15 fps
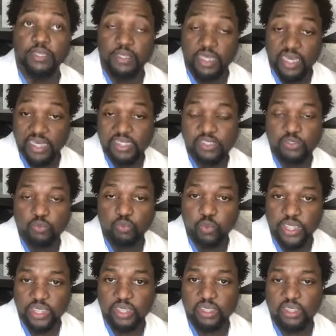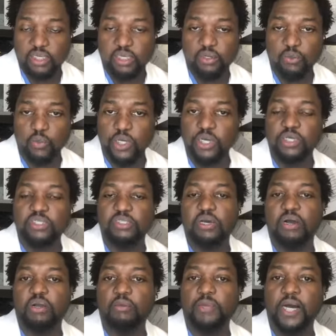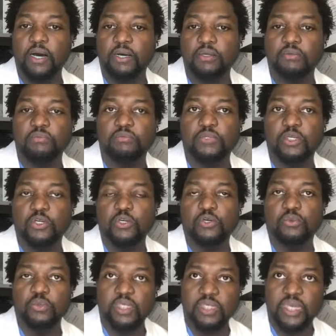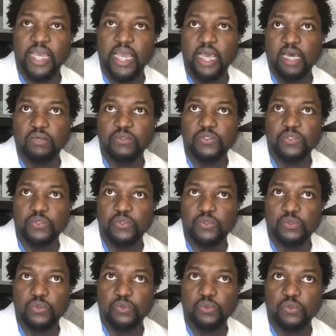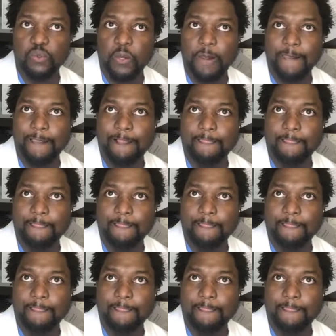Next week, we're going to talk about really how to